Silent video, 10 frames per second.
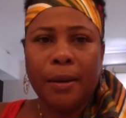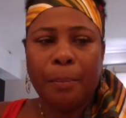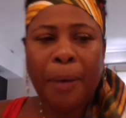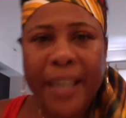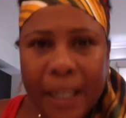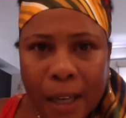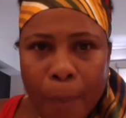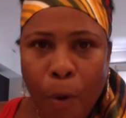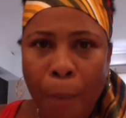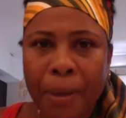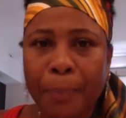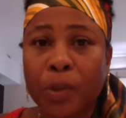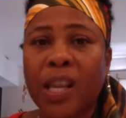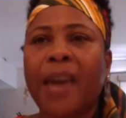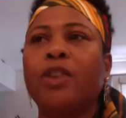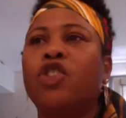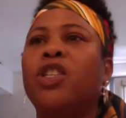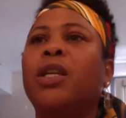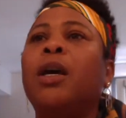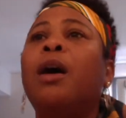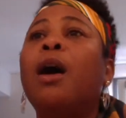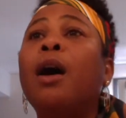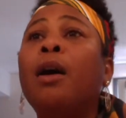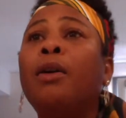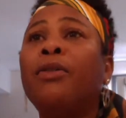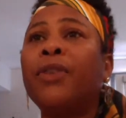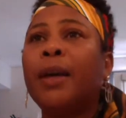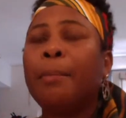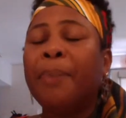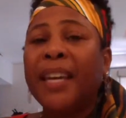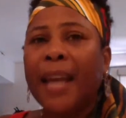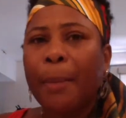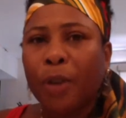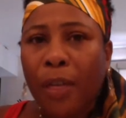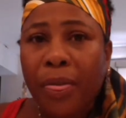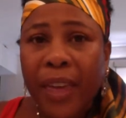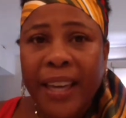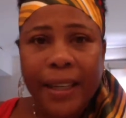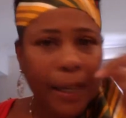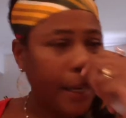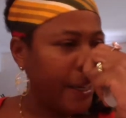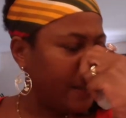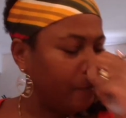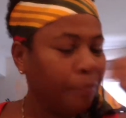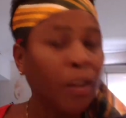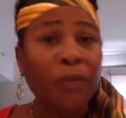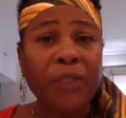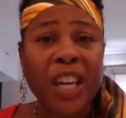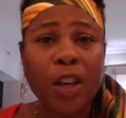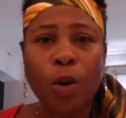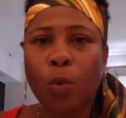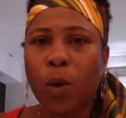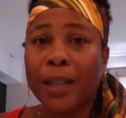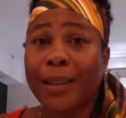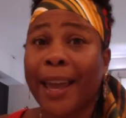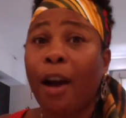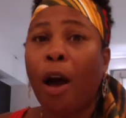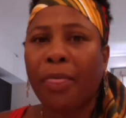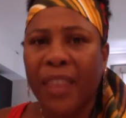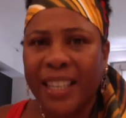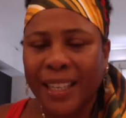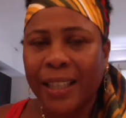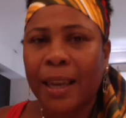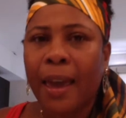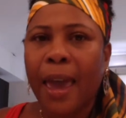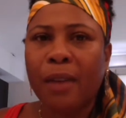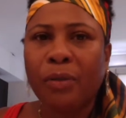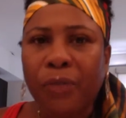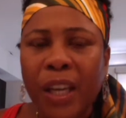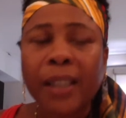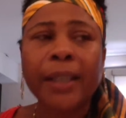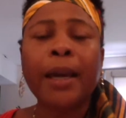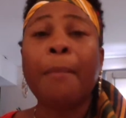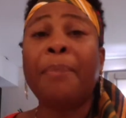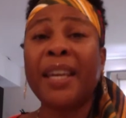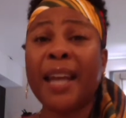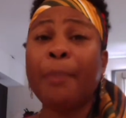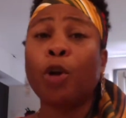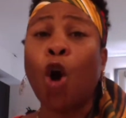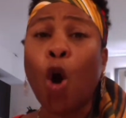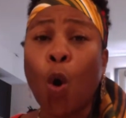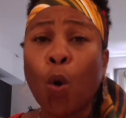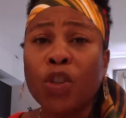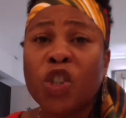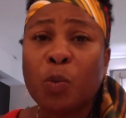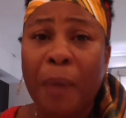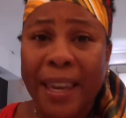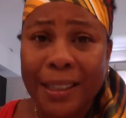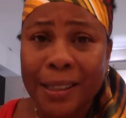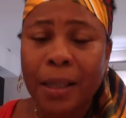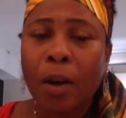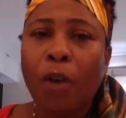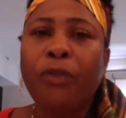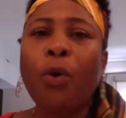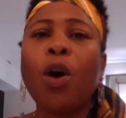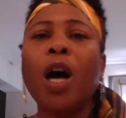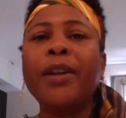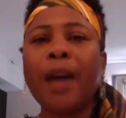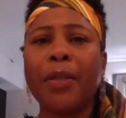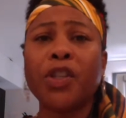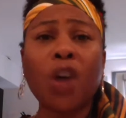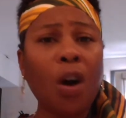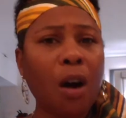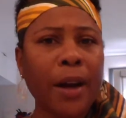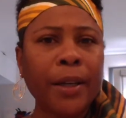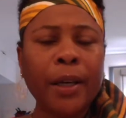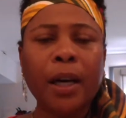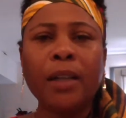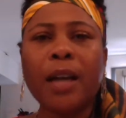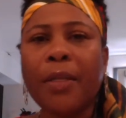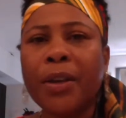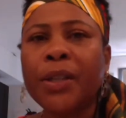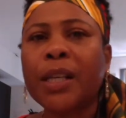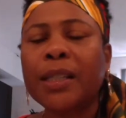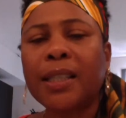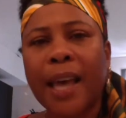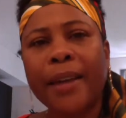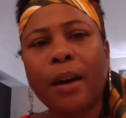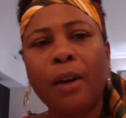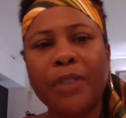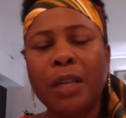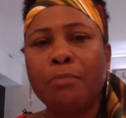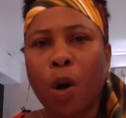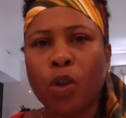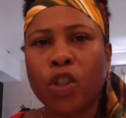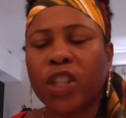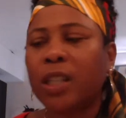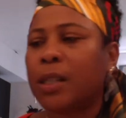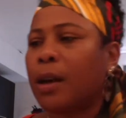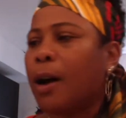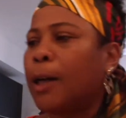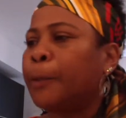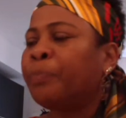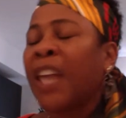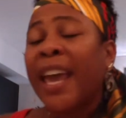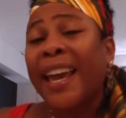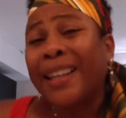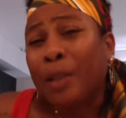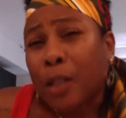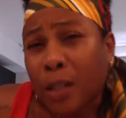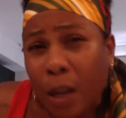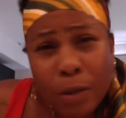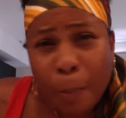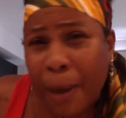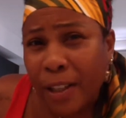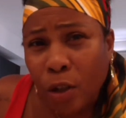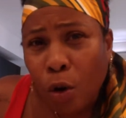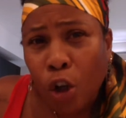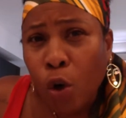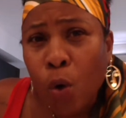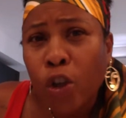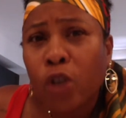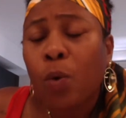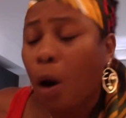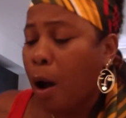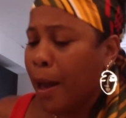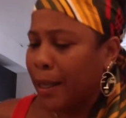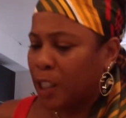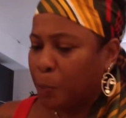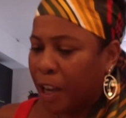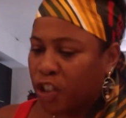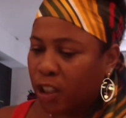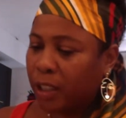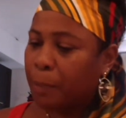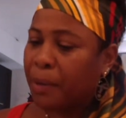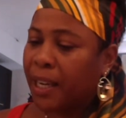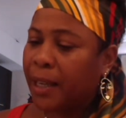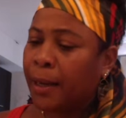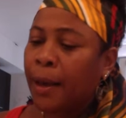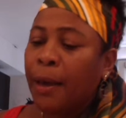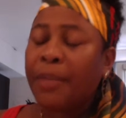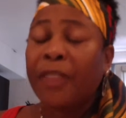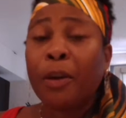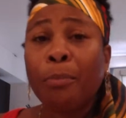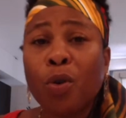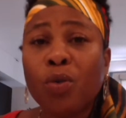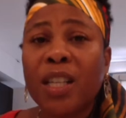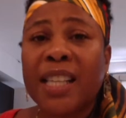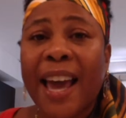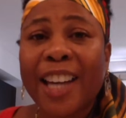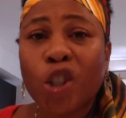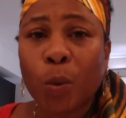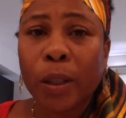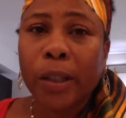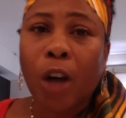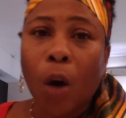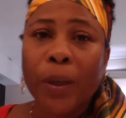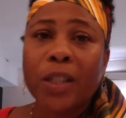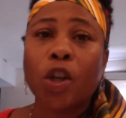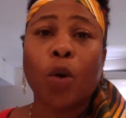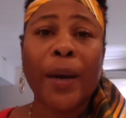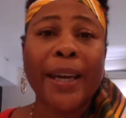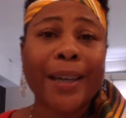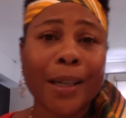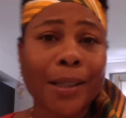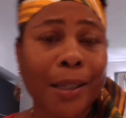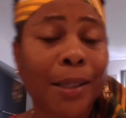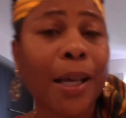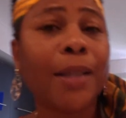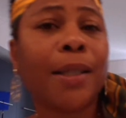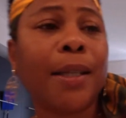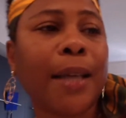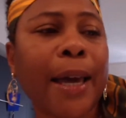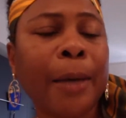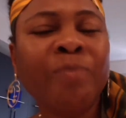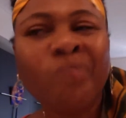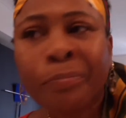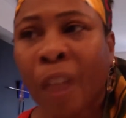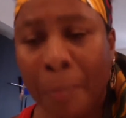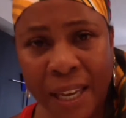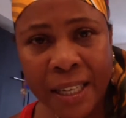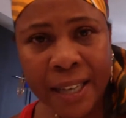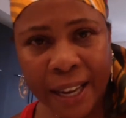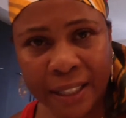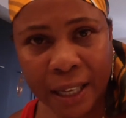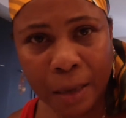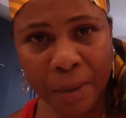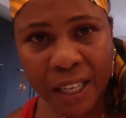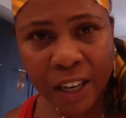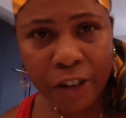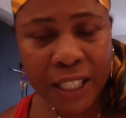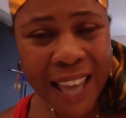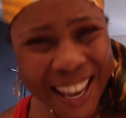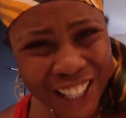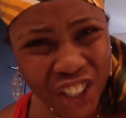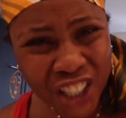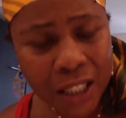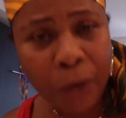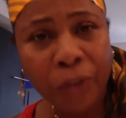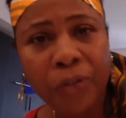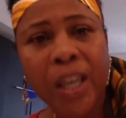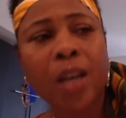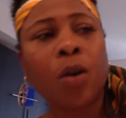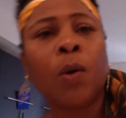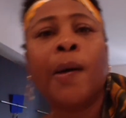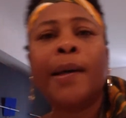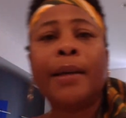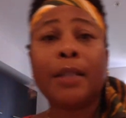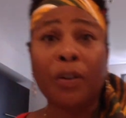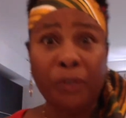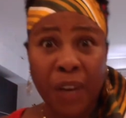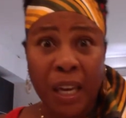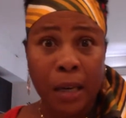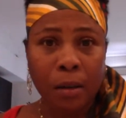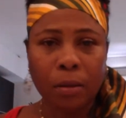picking up on people's energy, of being able to think and feel what they are thinking and feeling, being able to hold space for another's heart, another's set of emotions. And so depending on who you are, especially being that the moon is actually going to quincunx the sun today, meaning that it's going to be an irritation to feel, to be